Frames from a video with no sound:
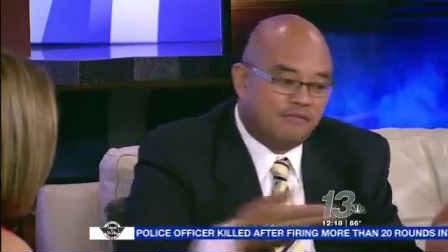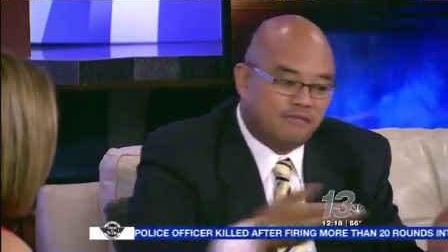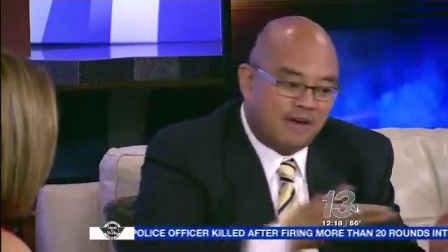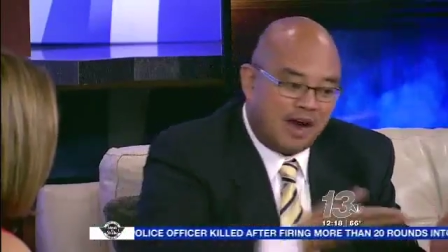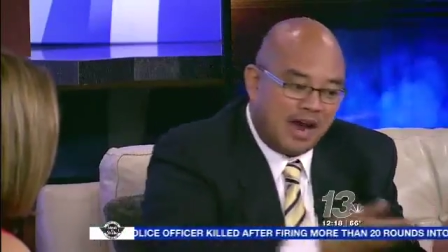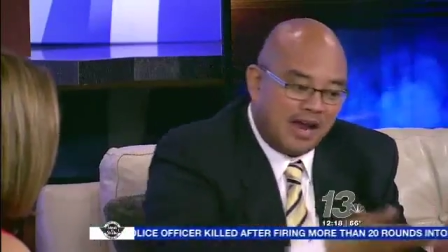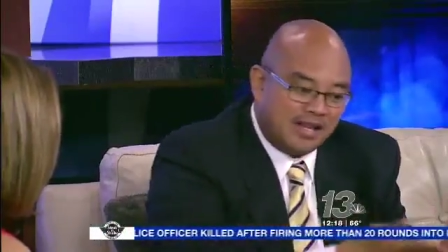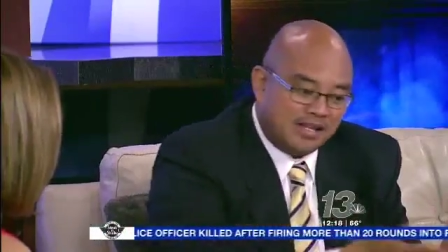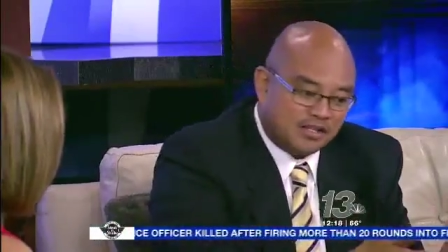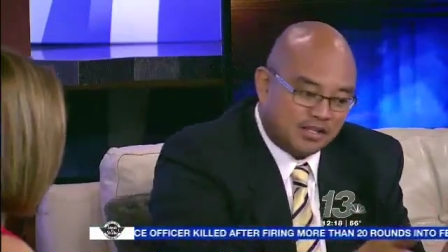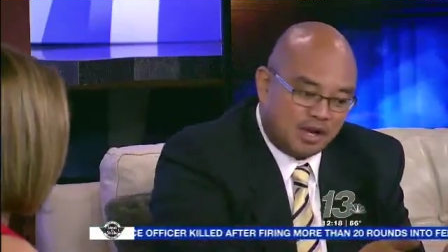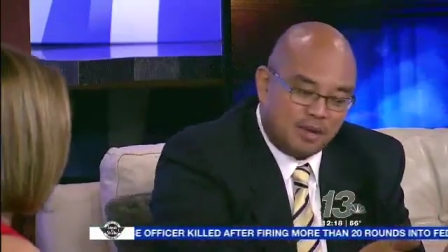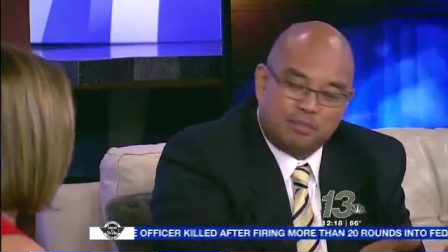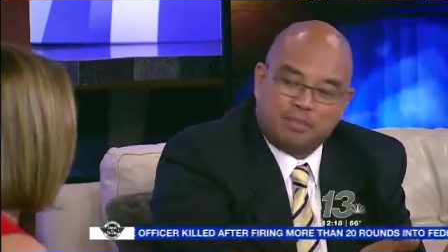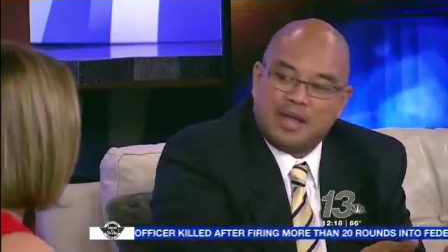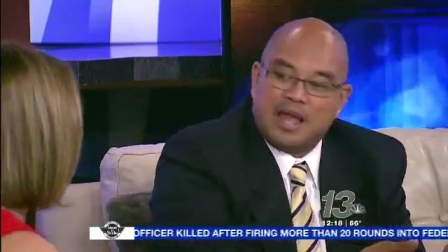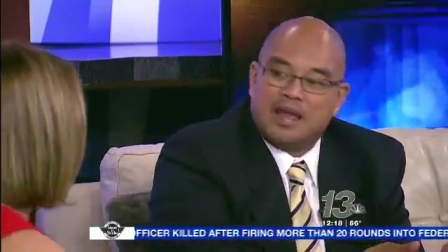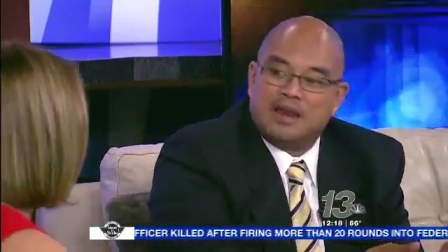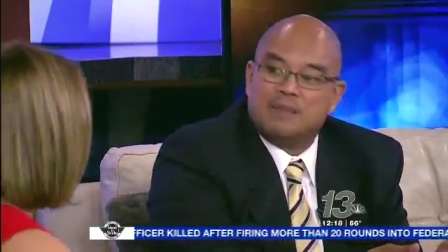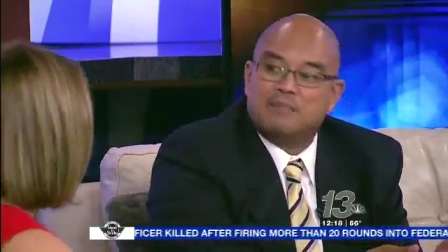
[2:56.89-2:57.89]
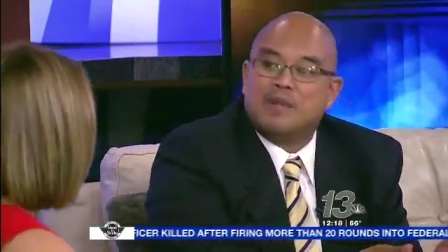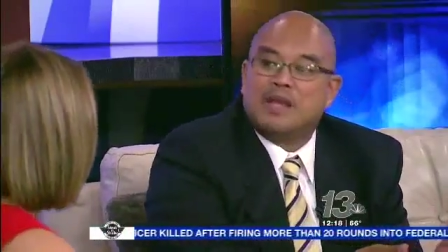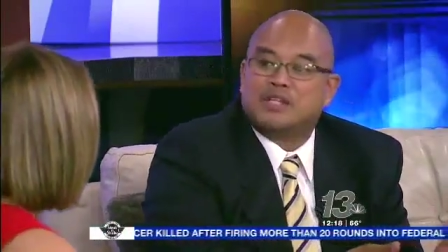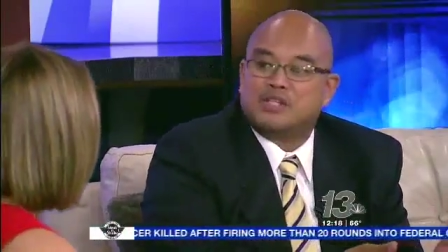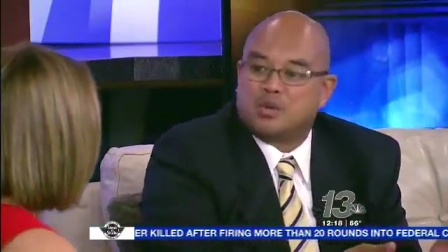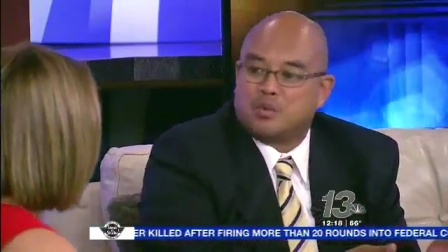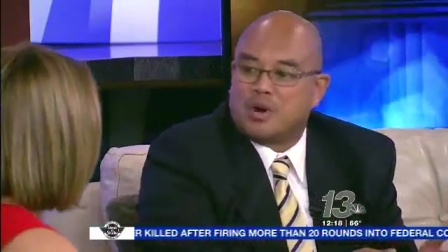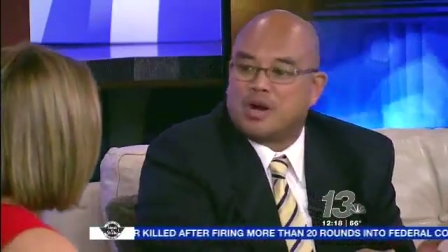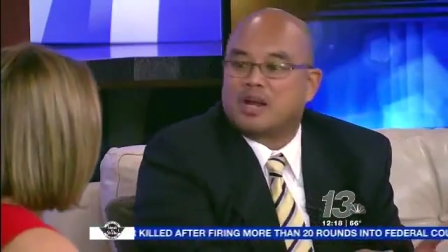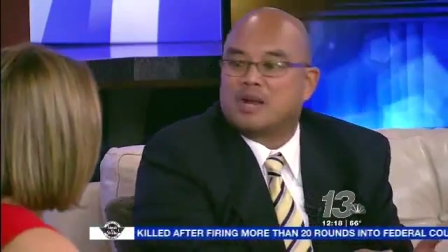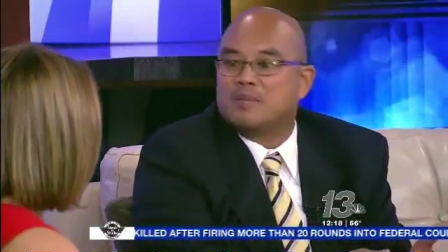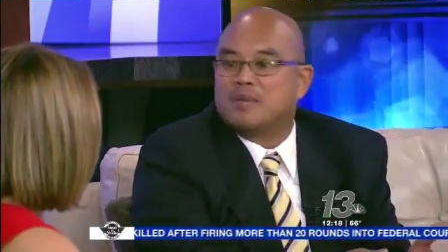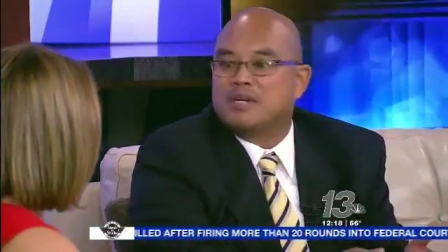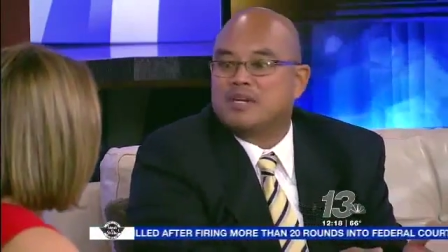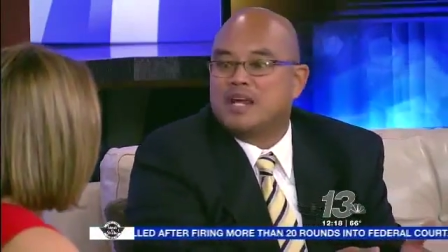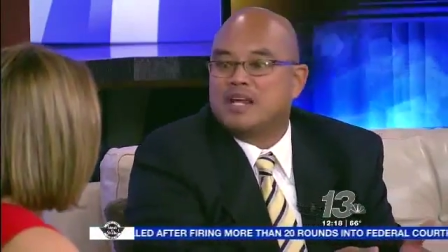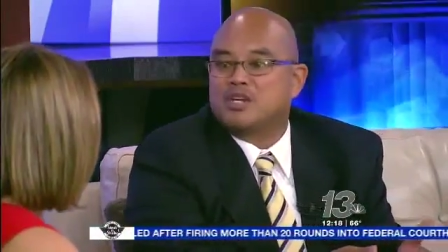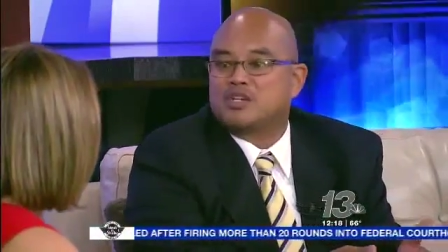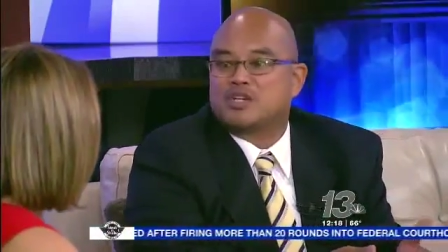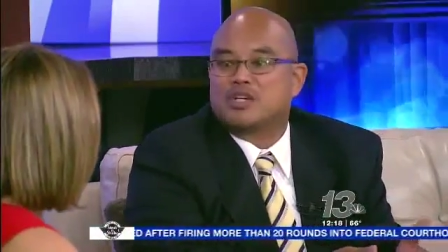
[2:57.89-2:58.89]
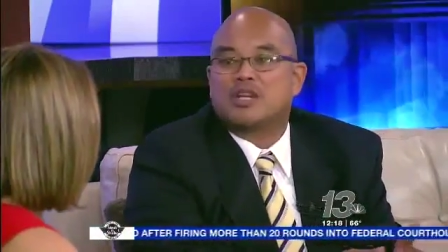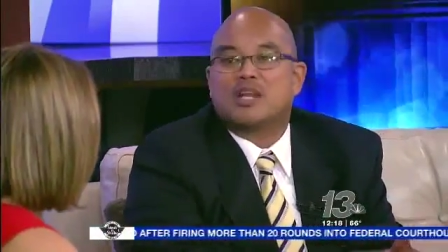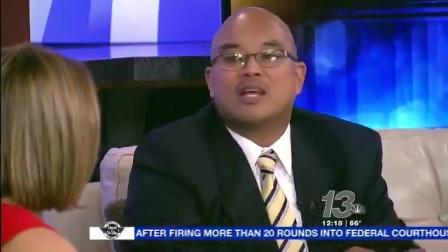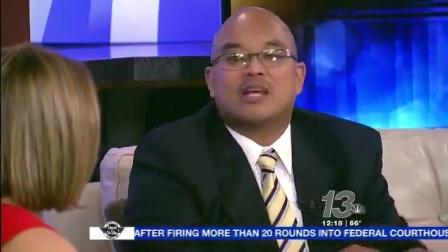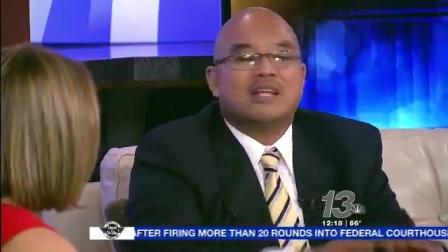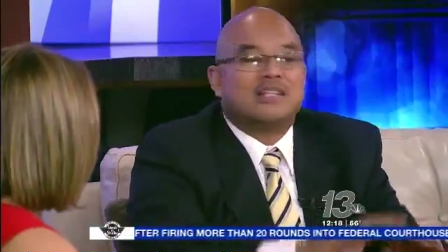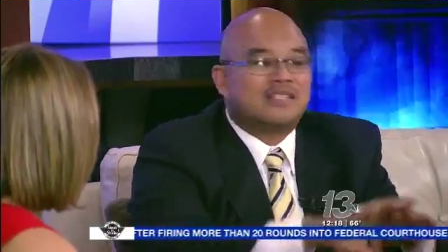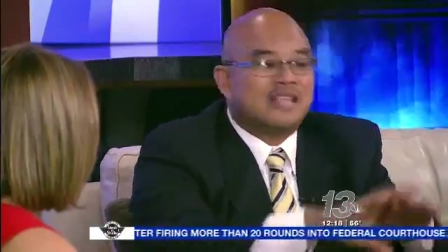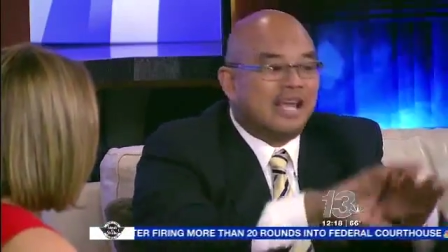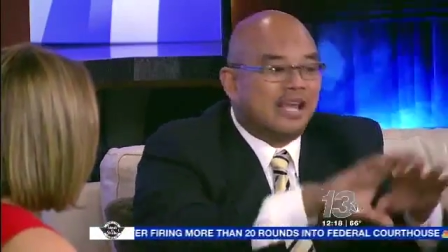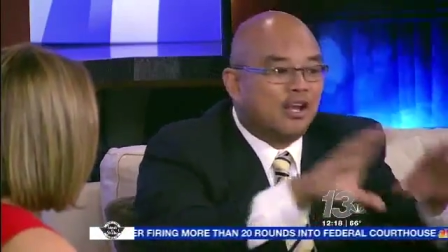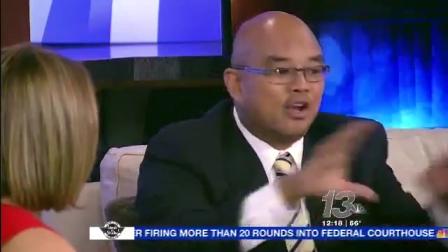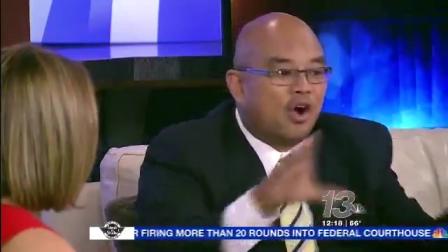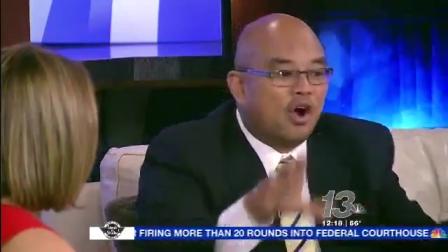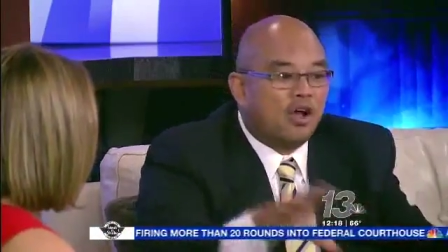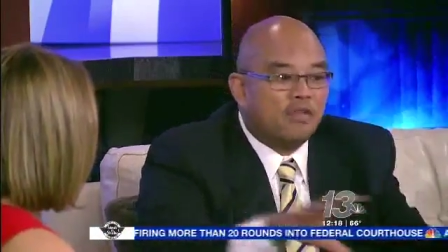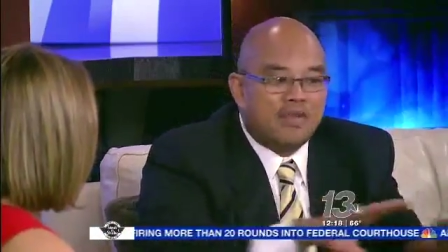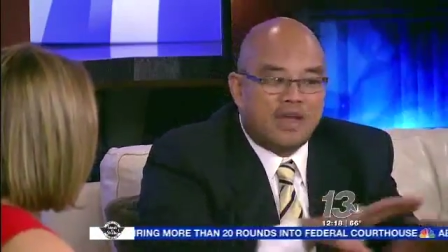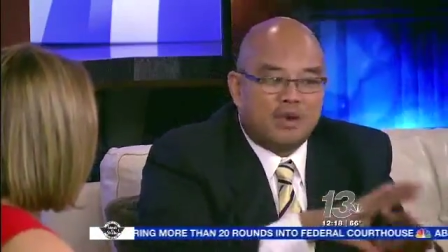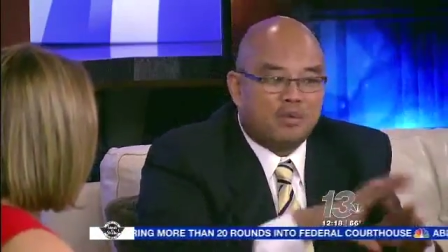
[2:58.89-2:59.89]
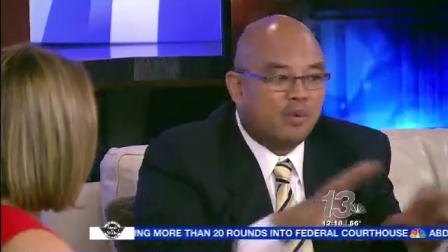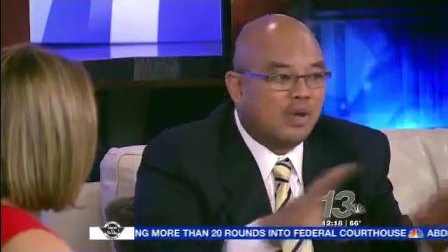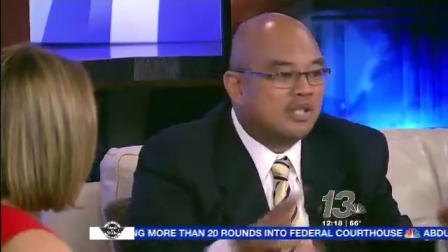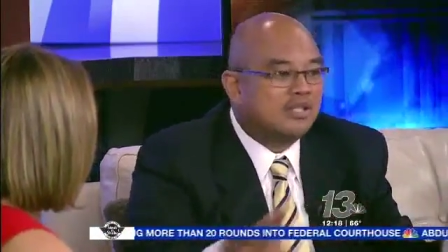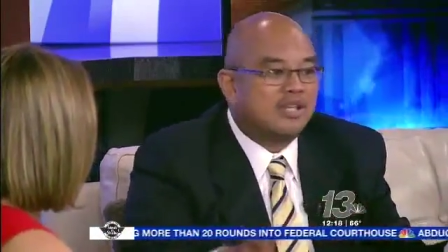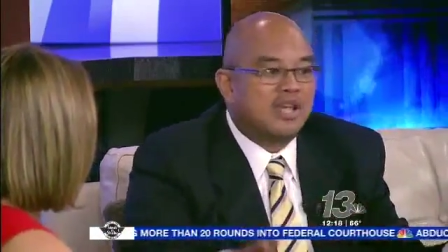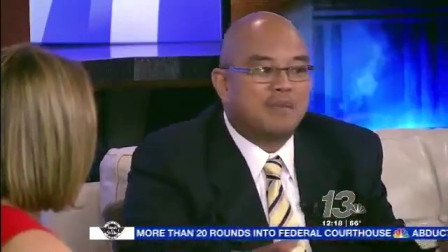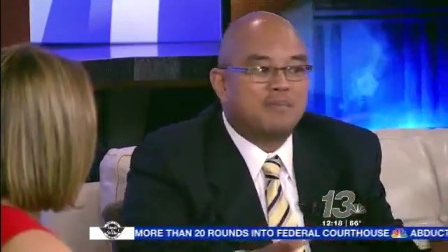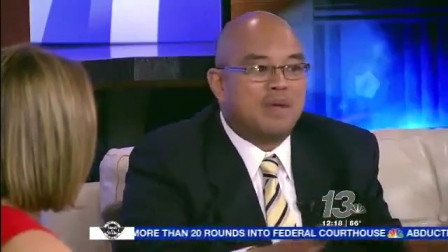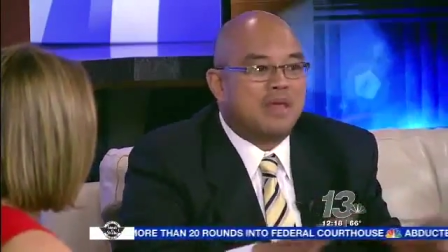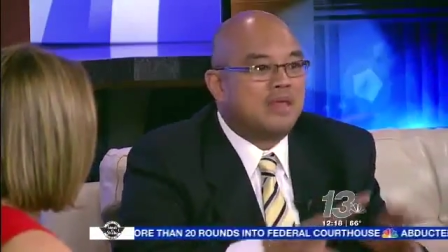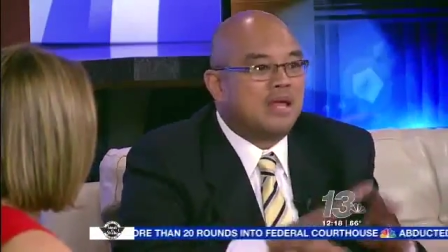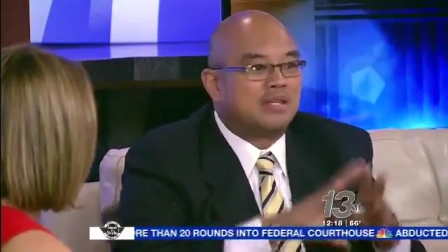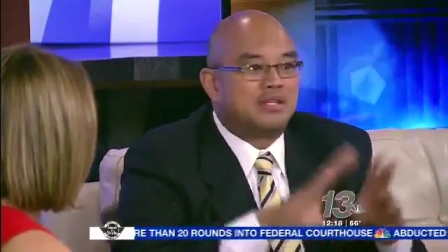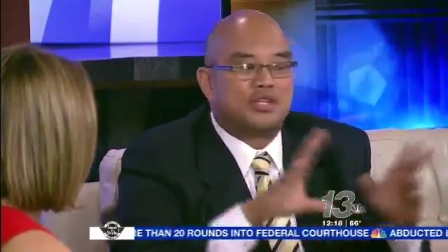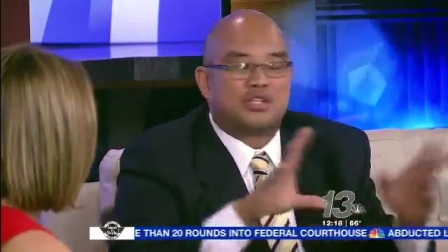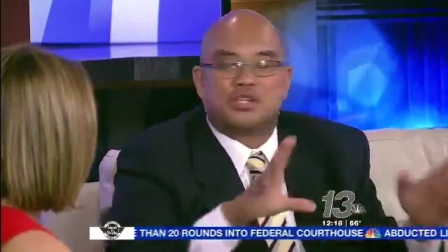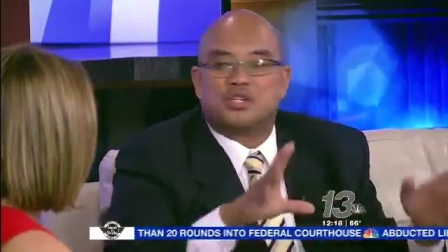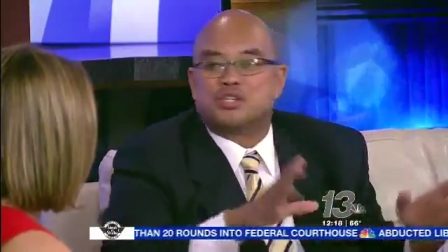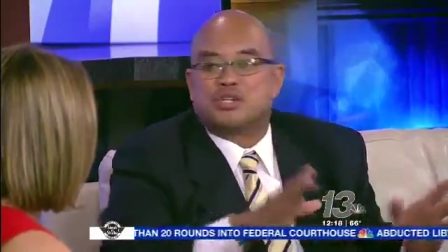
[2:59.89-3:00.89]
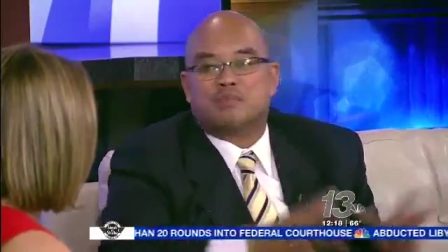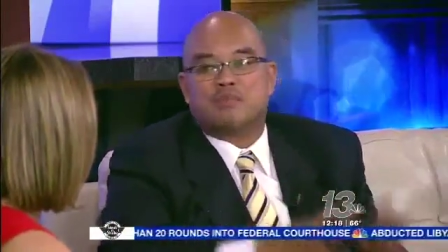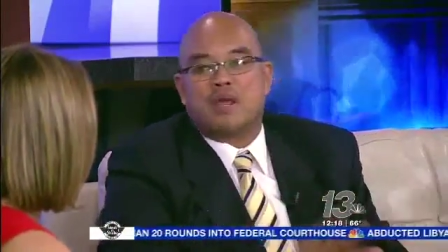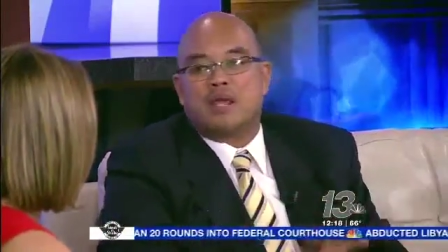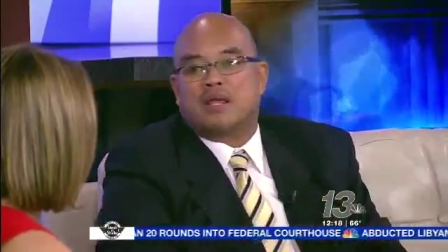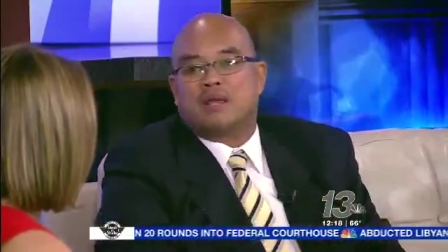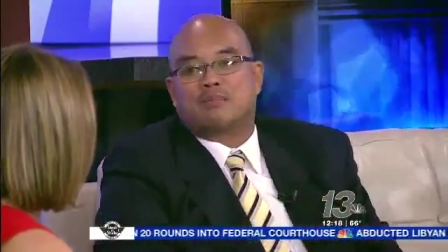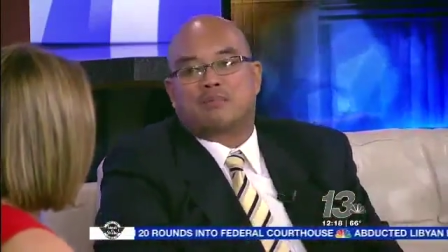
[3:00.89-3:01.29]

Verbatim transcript: and finds a plan and makes a recommendation, taking all that red tape and that decision